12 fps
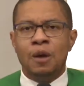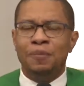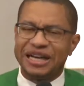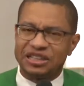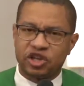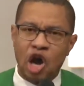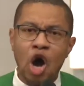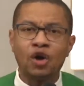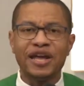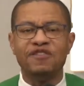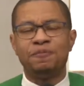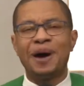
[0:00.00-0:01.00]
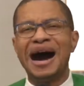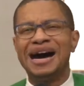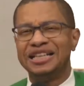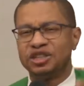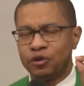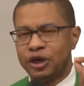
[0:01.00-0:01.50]
Because longleaf
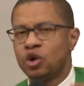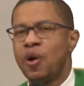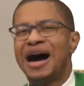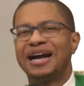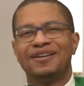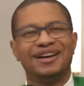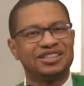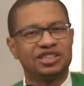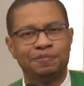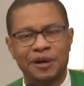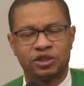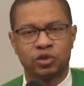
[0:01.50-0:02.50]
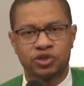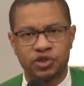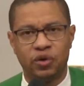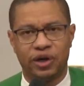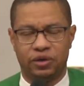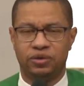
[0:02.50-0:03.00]
pines require a special
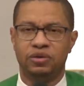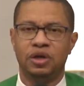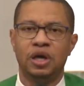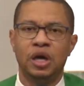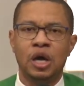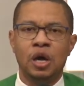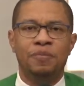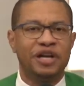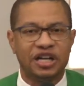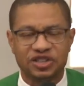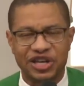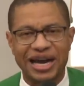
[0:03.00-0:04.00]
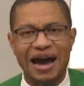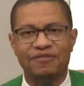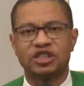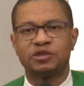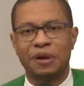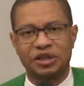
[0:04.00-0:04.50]
soil, because they have a
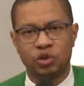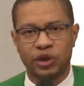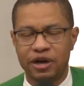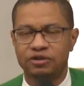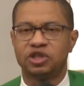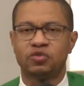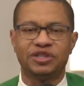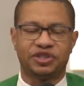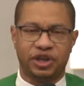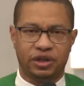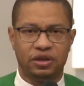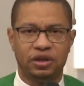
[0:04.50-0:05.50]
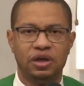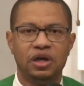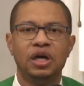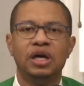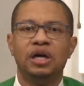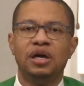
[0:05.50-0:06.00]
special characteristic.
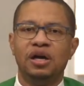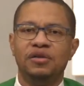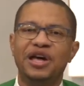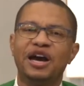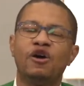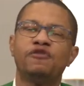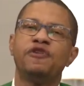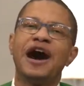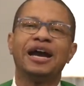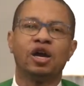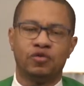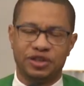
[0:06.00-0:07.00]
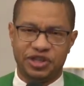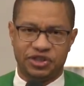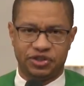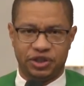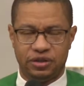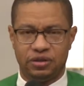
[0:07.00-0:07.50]
They are fire
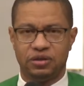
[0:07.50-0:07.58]
resistant.